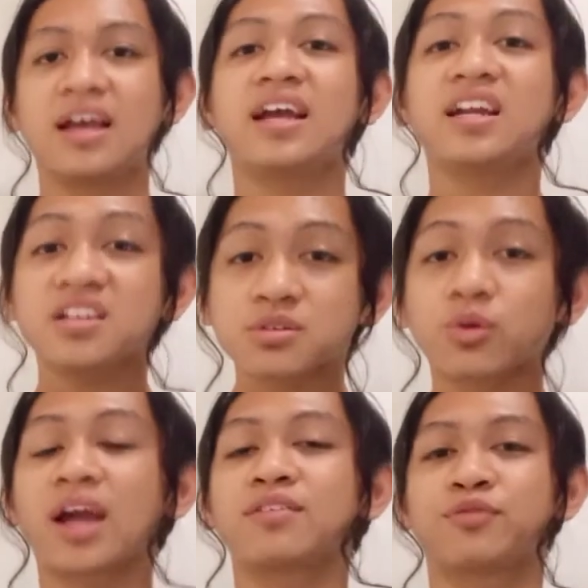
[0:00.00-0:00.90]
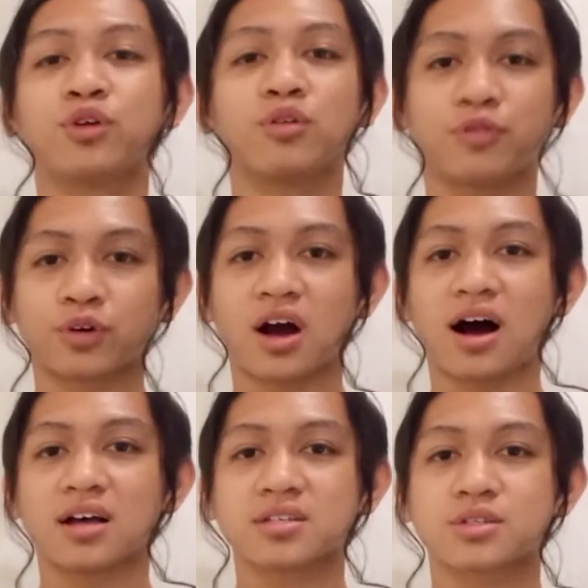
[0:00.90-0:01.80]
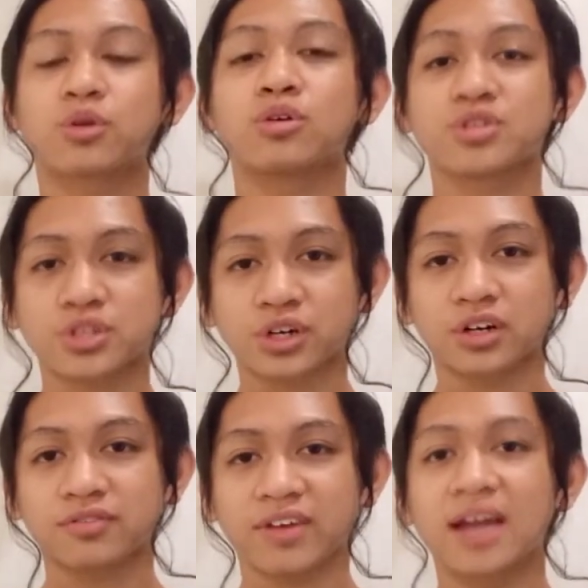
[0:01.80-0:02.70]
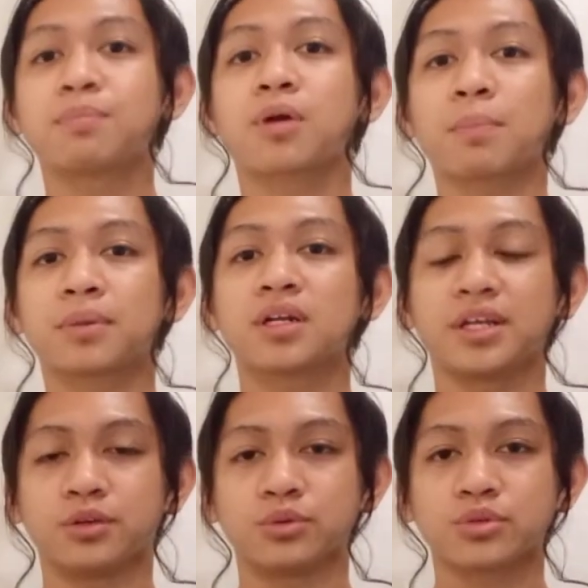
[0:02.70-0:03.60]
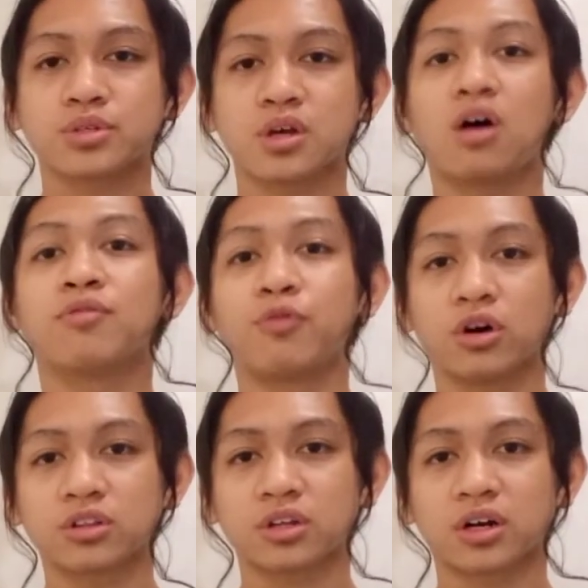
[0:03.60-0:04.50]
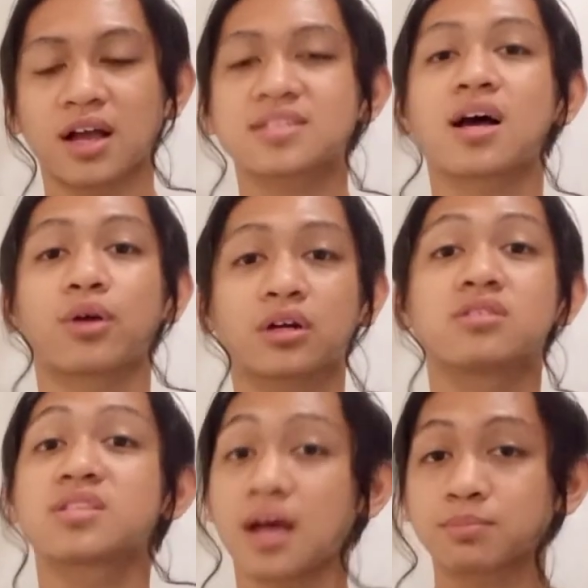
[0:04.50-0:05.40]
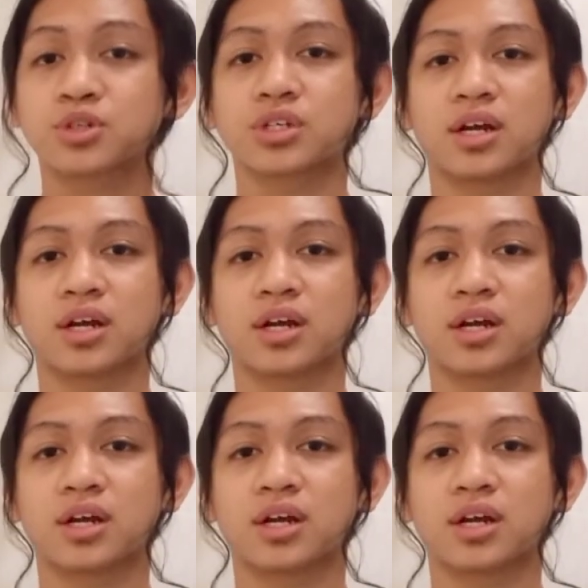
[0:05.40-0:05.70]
It is rightful for us to conserve and properly use of water as our consumption,